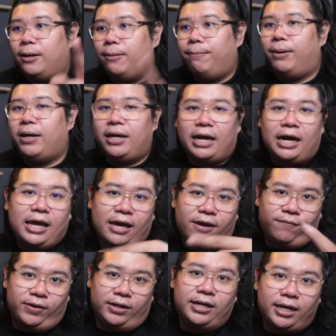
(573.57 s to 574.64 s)
But I
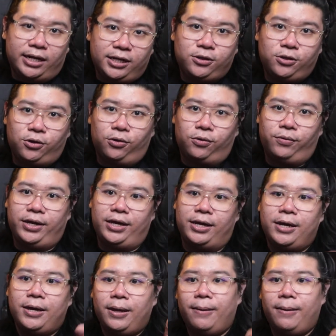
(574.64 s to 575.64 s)
have another theory.